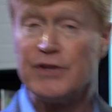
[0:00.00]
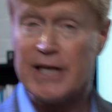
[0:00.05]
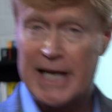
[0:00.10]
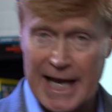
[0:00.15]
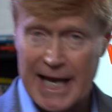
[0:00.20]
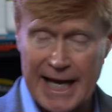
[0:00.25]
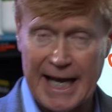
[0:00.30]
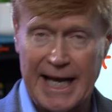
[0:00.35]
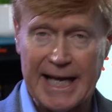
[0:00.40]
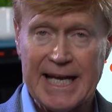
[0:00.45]
the
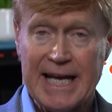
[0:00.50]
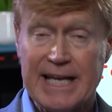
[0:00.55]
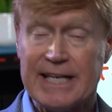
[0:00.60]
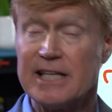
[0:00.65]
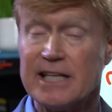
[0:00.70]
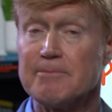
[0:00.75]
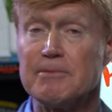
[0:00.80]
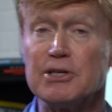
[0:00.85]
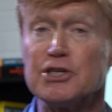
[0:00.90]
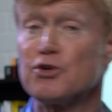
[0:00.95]
A.
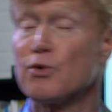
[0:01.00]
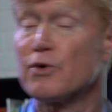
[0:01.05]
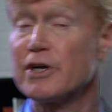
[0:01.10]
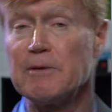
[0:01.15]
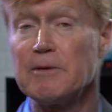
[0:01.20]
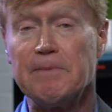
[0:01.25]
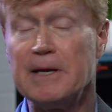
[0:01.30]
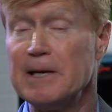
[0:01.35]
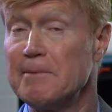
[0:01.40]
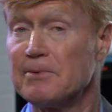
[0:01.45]
Now, the
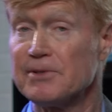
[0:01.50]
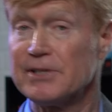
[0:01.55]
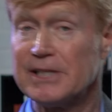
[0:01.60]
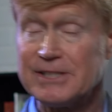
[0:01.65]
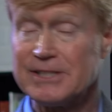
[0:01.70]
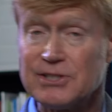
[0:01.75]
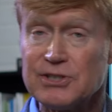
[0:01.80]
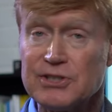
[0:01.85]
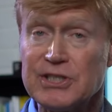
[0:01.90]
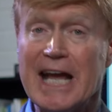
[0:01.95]
majority of people
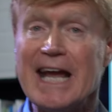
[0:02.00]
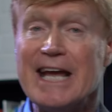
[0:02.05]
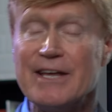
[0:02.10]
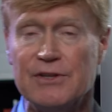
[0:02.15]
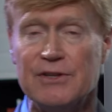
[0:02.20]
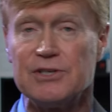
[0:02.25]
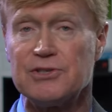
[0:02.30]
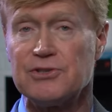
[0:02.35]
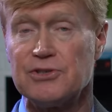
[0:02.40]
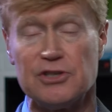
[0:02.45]
that stay
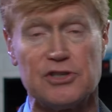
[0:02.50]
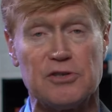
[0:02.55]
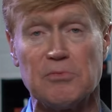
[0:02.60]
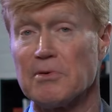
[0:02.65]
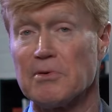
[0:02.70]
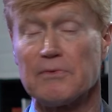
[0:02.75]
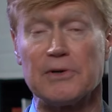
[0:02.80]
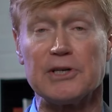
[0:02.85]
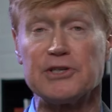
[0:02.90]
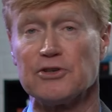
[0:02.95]
in this
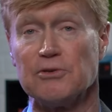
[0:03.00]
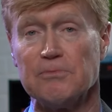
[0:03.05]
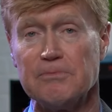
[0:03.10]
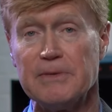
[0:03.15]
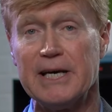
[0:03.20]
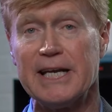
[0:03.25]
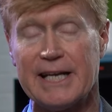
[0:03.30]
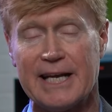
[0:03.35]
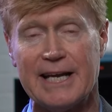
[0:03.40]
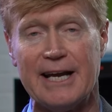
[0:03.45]
system, original
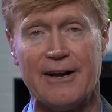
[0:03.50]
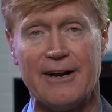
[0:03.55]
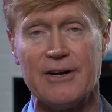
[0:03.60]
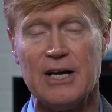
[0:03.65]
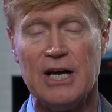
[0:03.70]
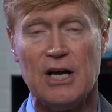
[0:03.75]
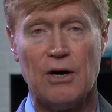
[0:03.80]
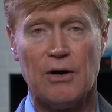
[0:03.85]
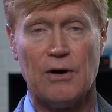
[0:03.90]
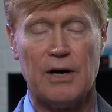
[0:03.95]
Medicare,
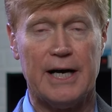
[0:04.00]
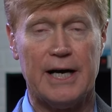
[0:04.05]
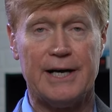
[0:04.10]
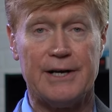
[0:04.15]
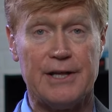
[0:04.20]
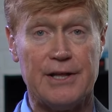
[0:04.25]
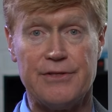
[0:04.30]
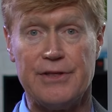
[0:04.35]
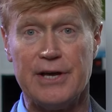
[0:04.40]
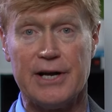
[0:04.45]

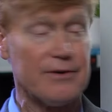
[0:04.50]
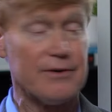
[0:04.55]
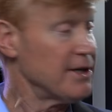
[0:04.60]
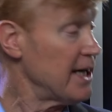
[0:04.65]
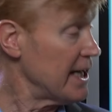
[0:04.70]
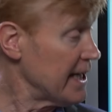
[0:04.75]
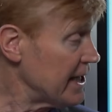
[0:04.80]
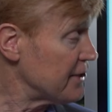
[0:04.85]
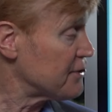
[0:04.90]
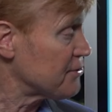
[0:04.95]
they're
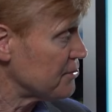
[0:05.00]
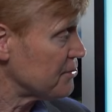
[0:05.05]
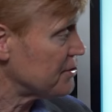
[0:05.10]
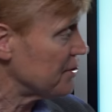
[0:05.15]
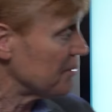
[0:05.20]
not interested